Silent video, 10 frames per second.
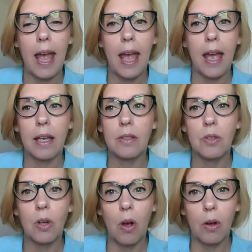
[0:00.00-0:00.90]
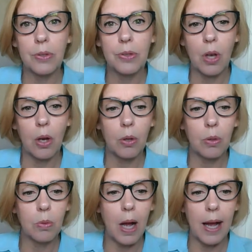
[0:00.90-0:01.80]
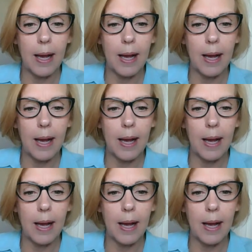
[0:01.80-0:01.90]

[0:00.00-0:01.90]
and also